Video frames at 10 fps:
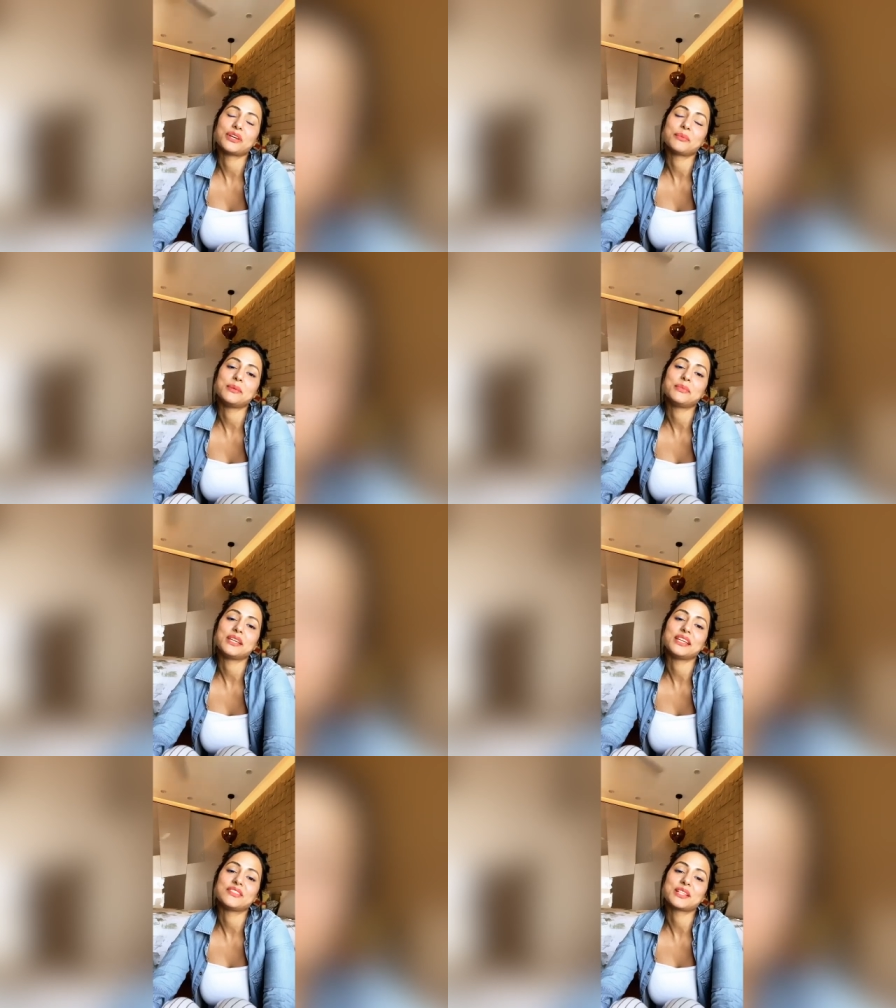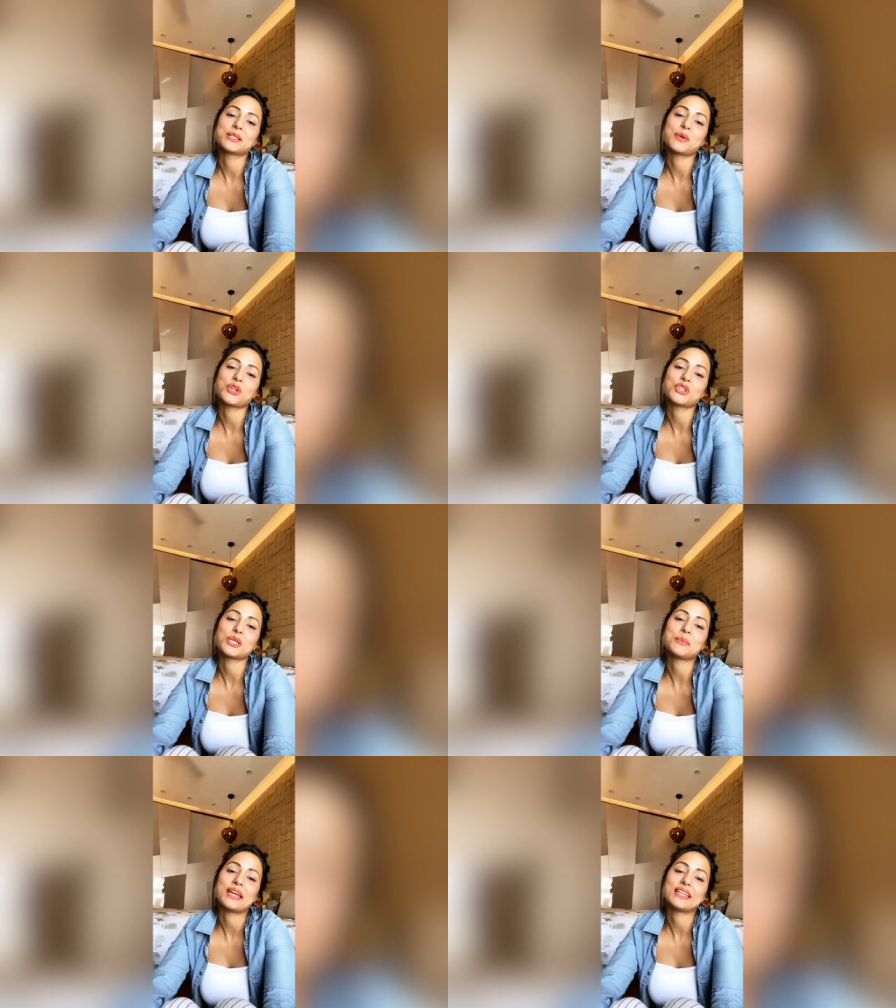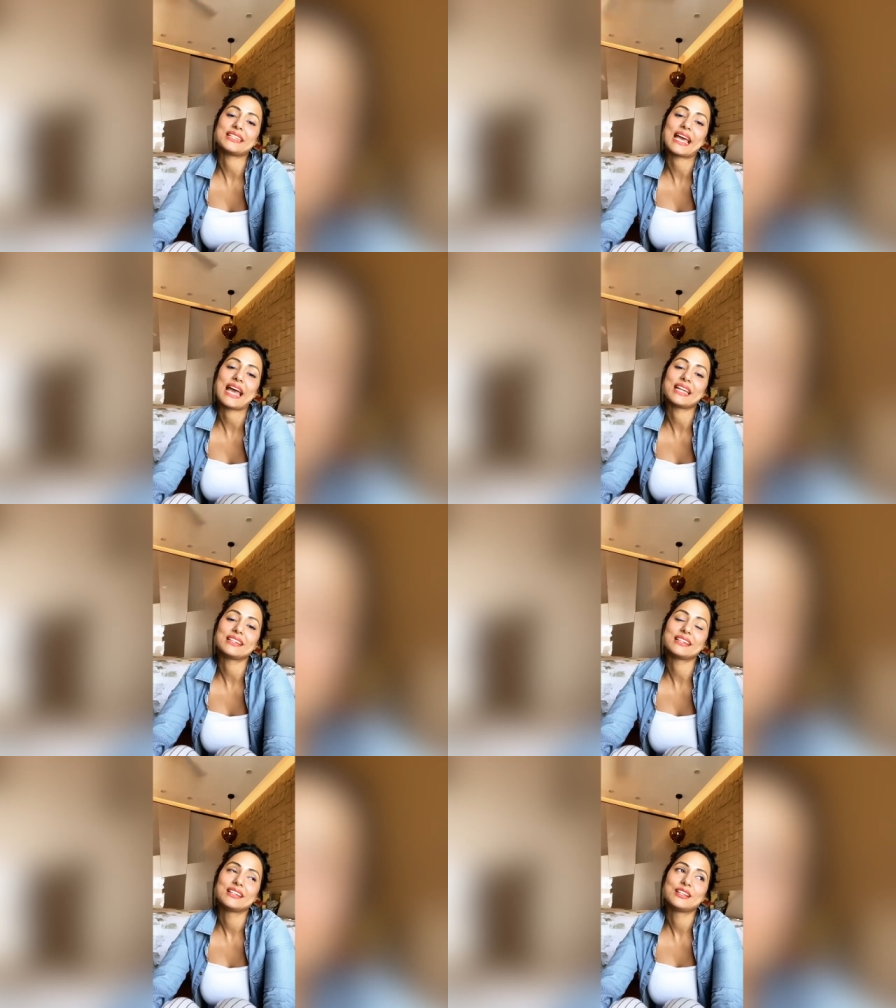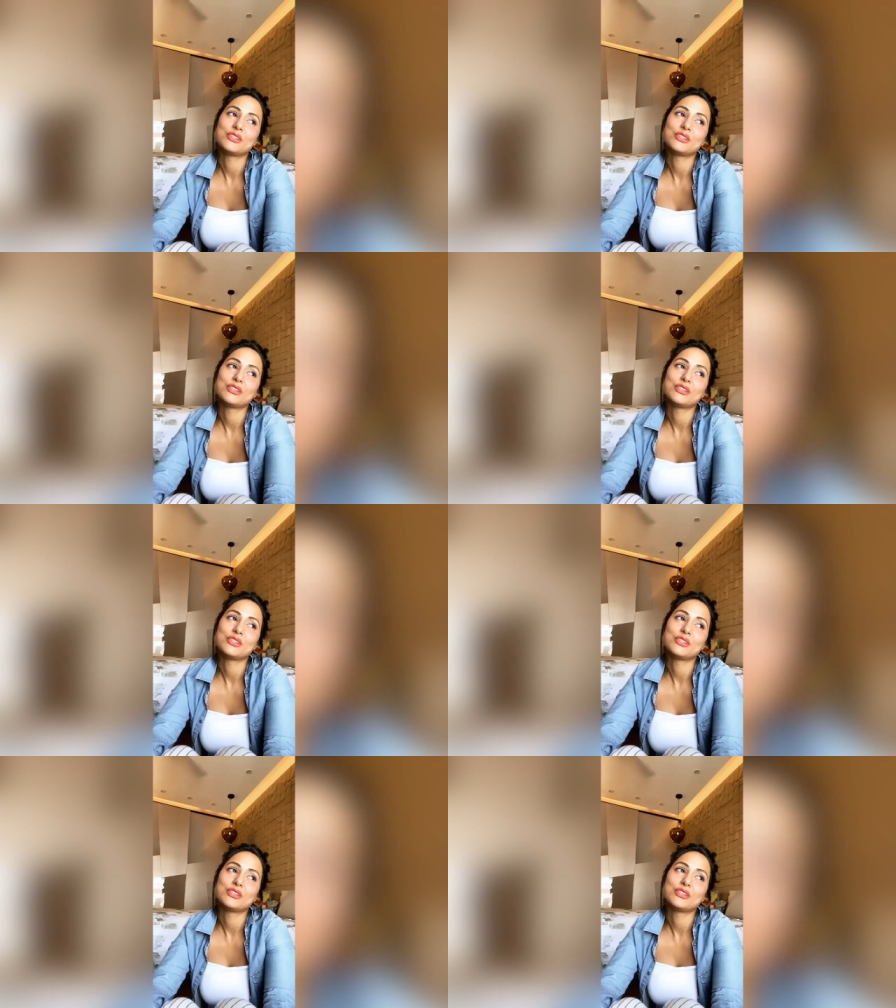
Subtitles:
family behaves, and especially my dad.